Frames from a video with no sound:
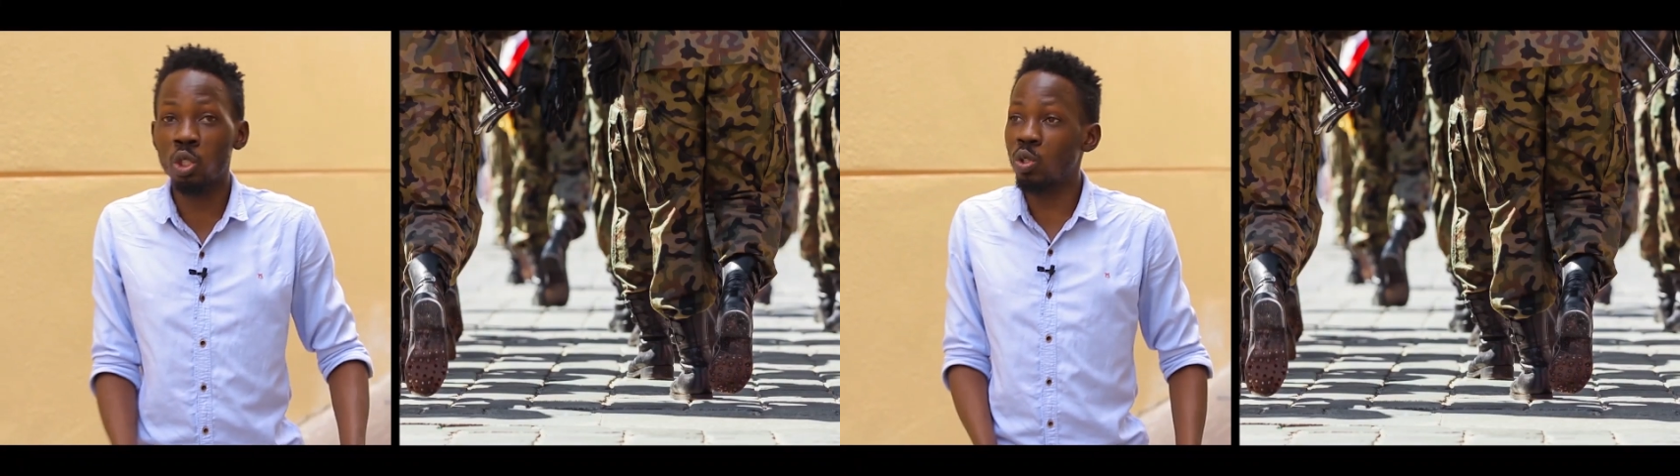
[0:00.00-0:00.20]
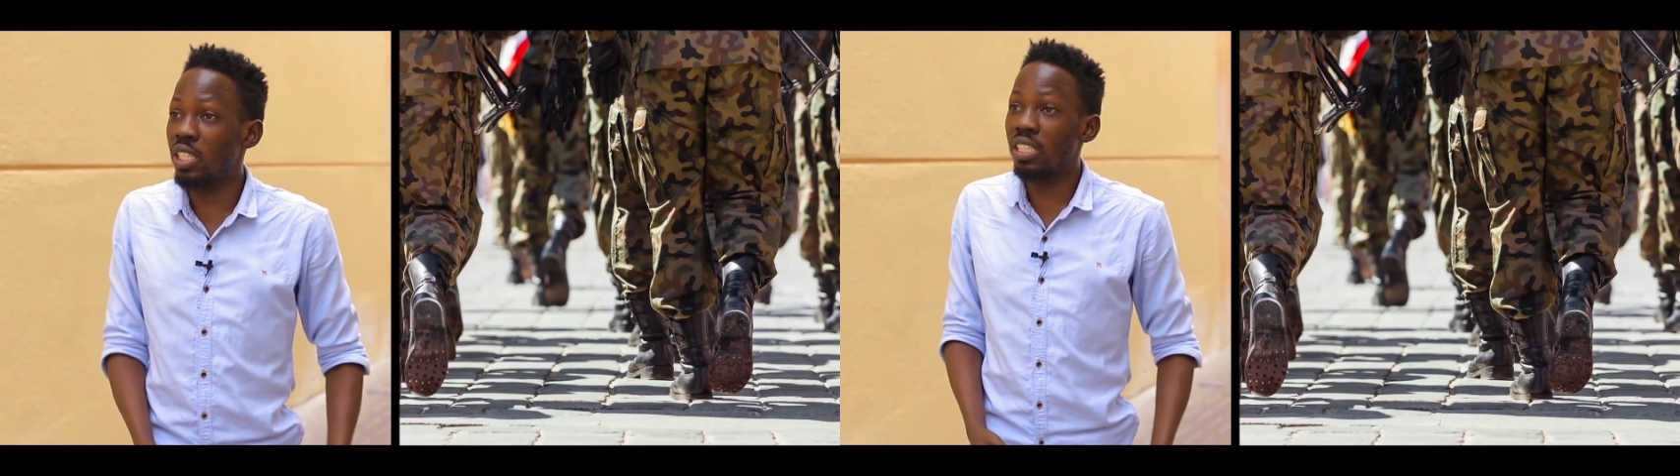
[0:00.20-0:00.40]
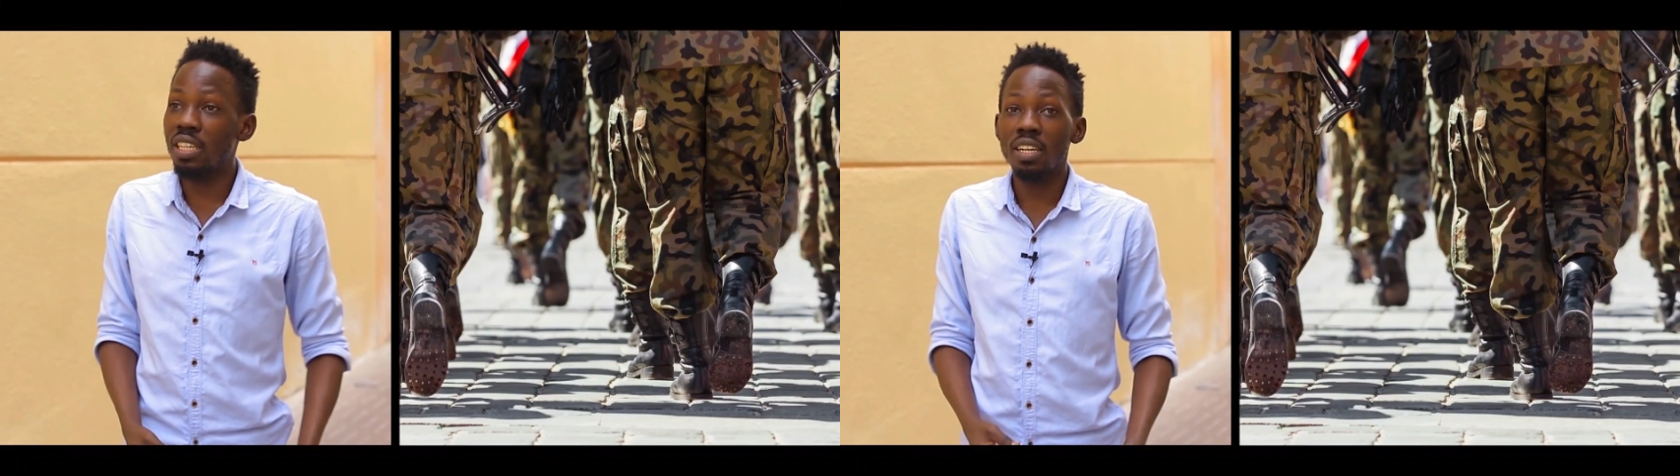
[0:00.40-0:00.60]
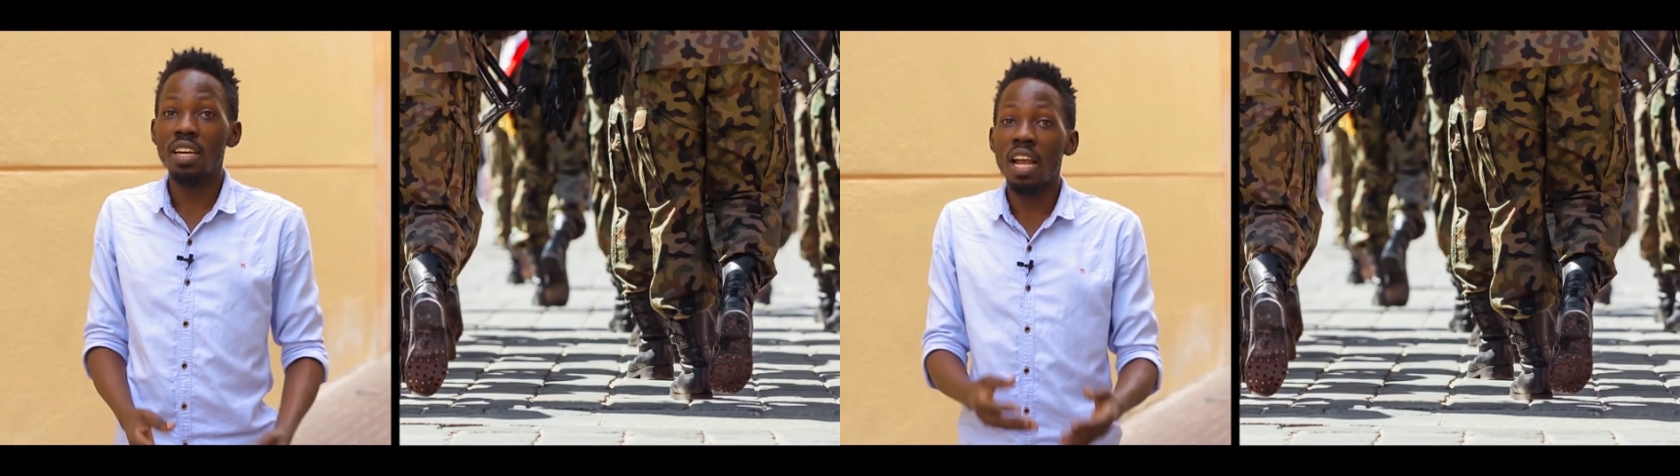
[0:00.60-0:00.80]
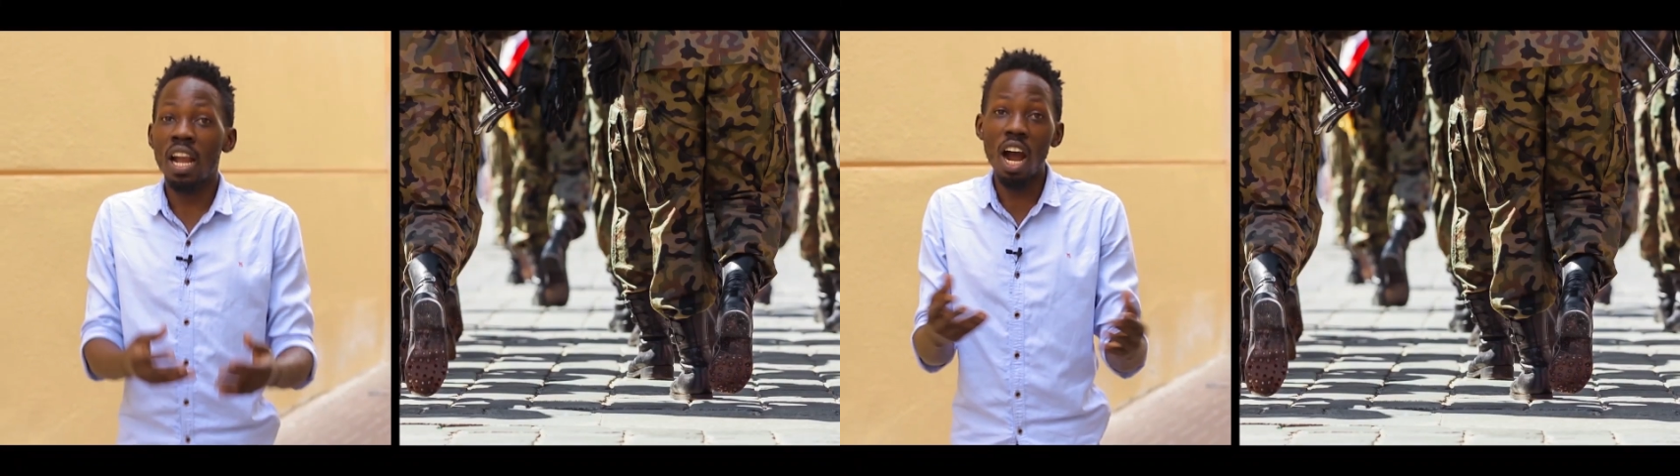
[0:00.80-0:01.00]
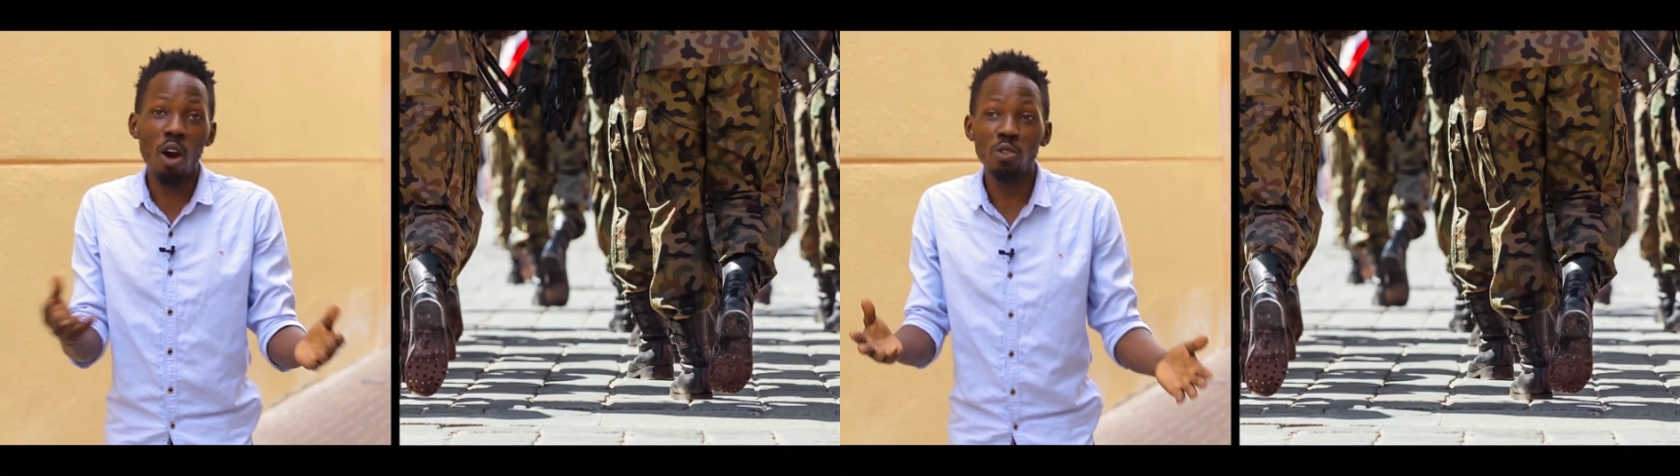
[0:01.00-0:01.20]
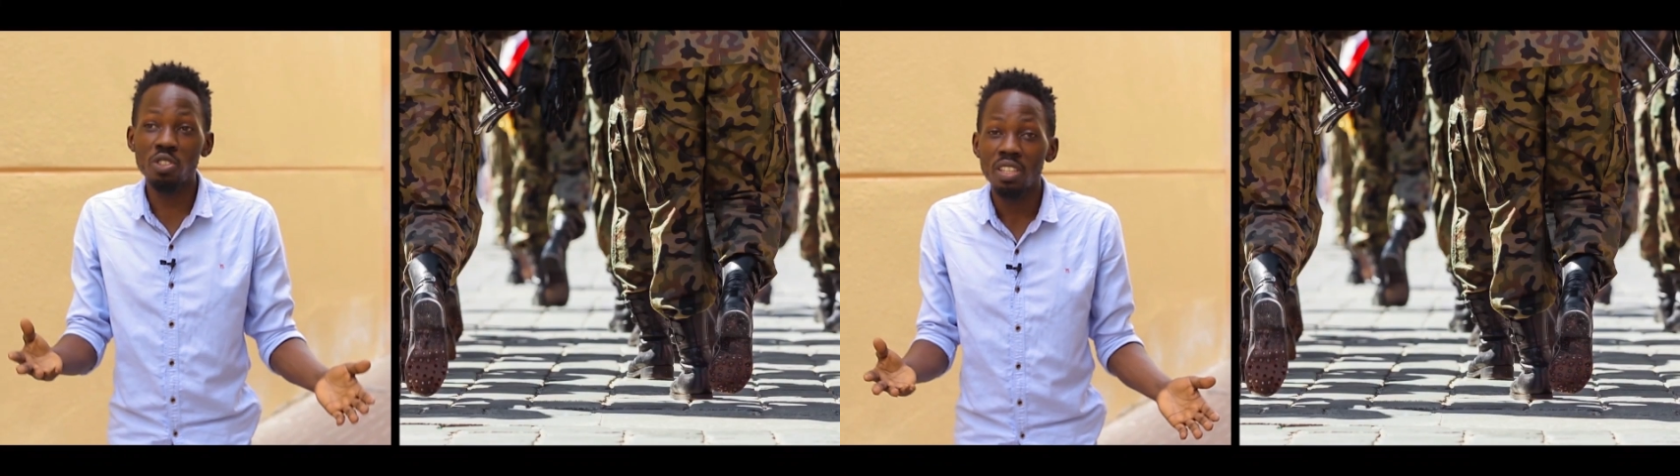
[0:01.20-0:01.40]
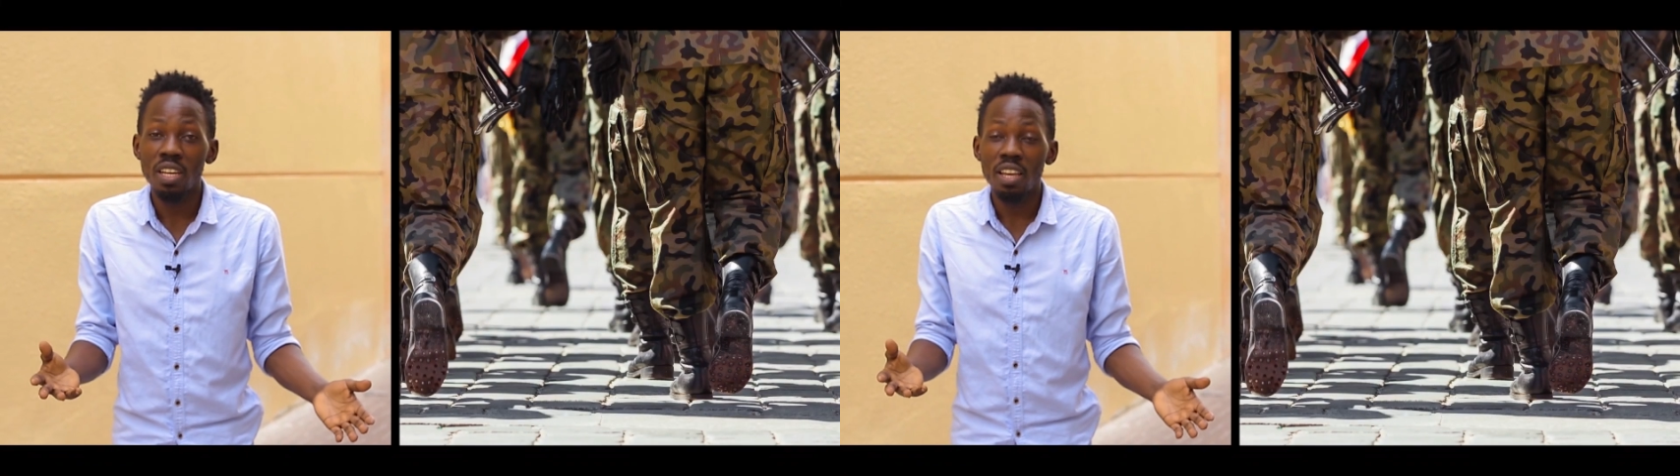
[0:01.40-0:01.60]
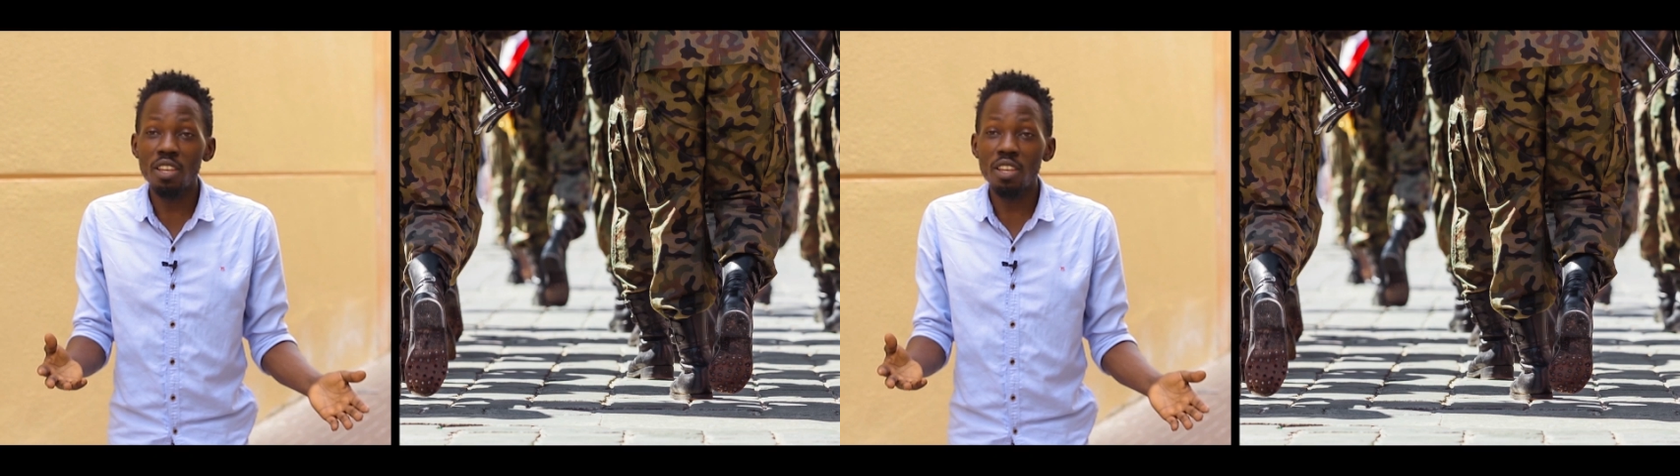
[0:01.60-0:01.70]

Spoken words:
shooting cows.